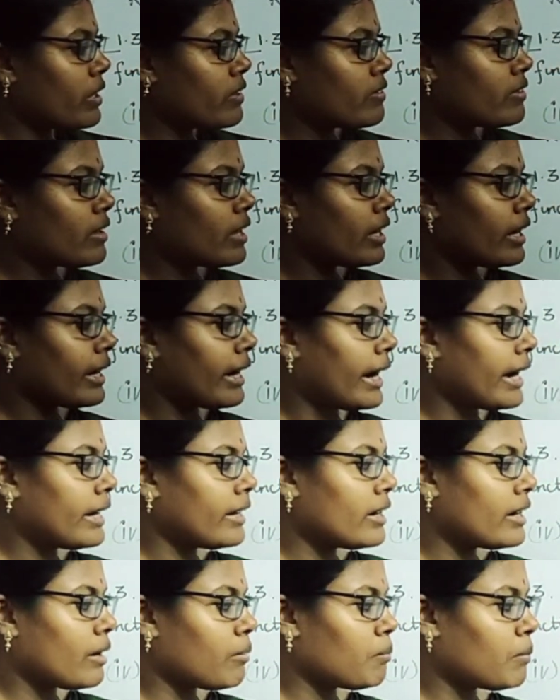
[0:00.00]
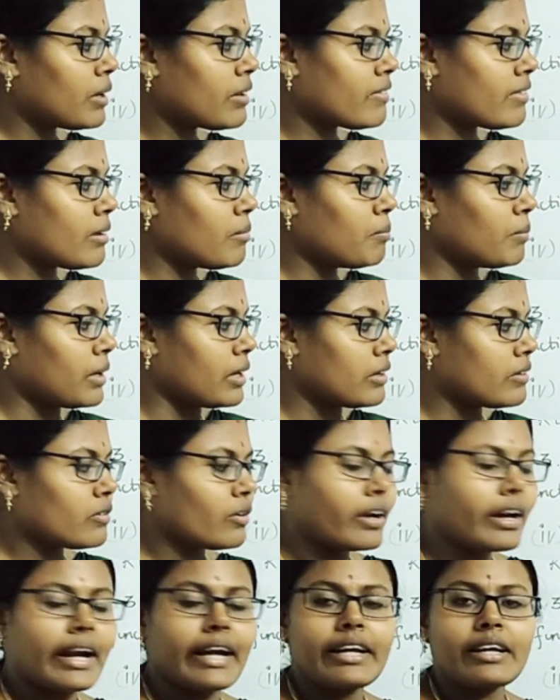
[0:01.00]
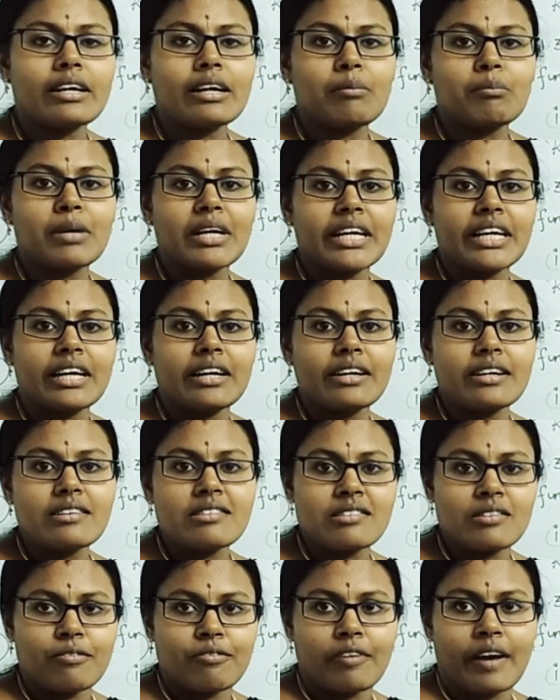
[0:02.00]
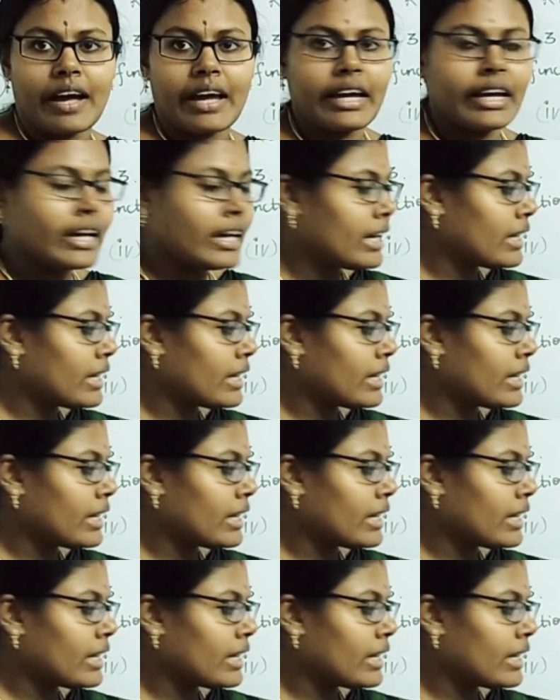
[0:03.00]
is the greater number symbol? So greater number here is 5.